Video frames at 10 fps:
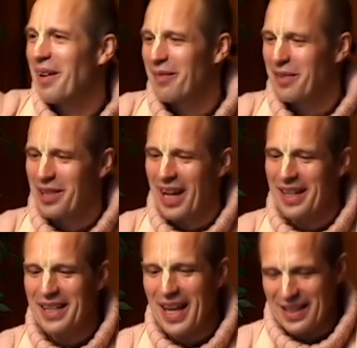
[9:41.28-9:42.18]
which had
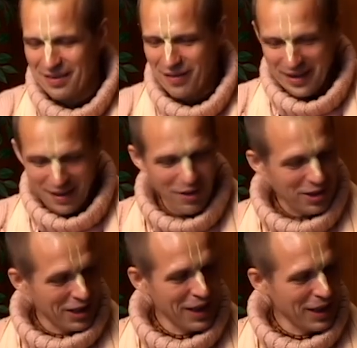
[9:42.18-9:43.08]
a nest where there
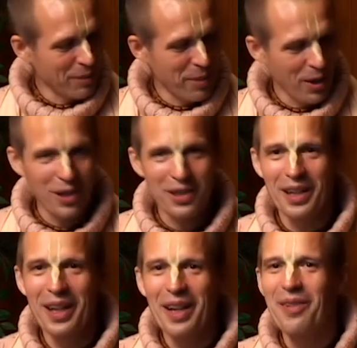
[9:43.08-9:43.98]
was a little bird
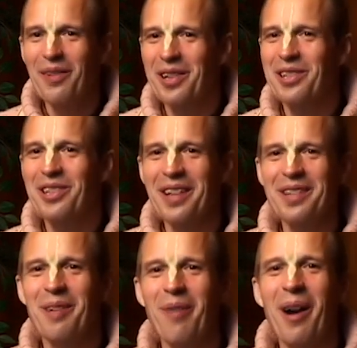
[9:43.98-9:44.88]
who was
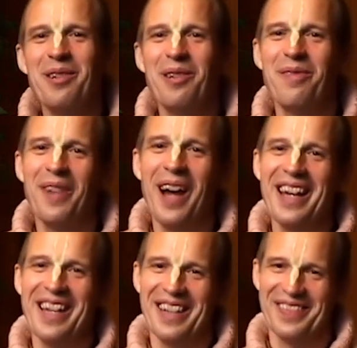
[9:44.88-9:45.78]
just about to fly.